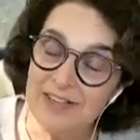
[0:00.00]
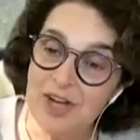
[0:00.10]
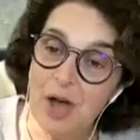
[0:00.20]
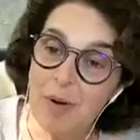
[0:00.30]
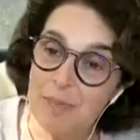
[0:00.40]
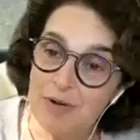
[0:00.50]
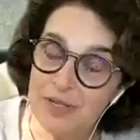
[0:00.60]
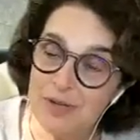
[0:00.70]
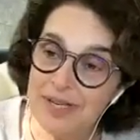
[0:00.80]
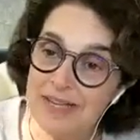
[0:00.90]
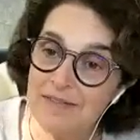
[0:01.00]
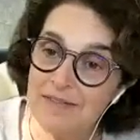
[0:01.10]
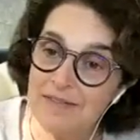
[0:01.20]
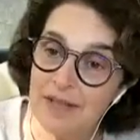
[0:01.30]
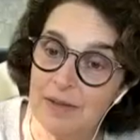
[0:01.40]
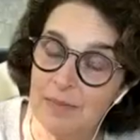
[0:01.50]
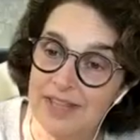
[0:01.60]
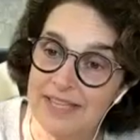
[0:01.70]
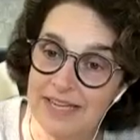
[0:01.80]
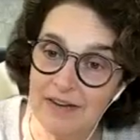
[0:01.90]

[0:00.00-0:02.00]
job opportunity available at the